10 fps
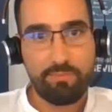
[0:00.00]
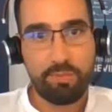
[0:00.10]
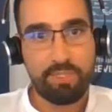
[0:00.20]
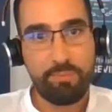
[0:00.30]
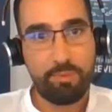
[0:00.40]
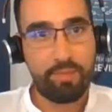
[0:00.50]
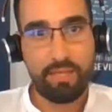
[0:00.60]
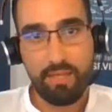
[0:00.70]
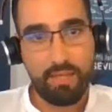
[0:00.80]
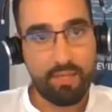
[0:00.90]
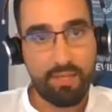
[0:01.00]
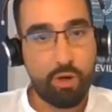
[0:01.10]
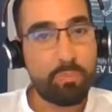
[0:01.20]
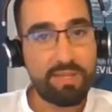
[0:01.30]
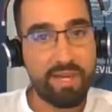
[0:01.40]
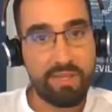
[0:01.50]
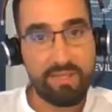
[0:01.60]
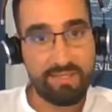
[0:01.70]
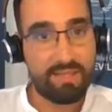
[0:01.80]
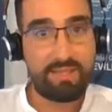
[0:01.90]
For example, the copy
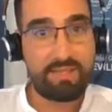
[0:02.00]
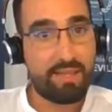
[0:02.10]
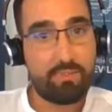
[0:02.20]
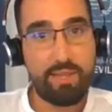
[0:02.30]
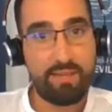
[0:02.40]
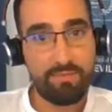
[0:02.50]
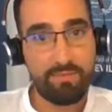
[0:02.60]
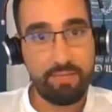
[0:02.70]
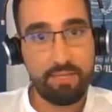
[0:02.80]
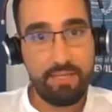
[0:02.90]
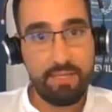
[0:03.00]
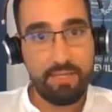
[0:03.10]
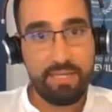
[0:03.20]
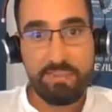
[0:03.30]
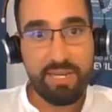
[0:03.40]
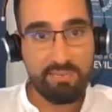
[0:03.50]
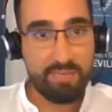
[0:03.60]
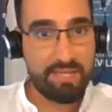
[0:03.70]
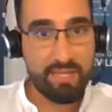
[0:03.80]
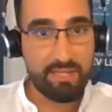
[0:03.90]
trading system that we have is very
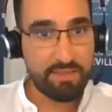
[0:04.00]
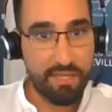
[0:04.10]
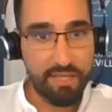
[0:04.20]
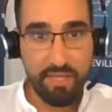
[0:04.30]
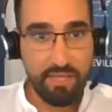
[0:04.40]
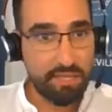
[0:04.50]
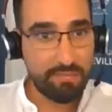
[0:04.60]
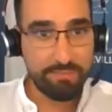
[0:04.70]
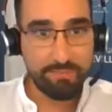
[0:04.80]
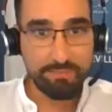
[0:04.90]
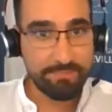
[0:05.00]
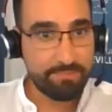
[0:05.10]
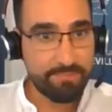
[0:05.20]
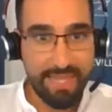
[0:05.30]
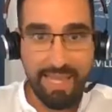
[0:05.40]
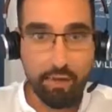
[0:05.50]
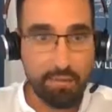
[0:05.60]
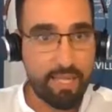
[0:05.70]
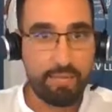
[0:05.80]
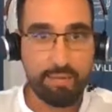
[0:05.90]
special. It's very
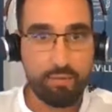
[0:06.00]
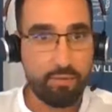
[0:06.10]
tailor-made.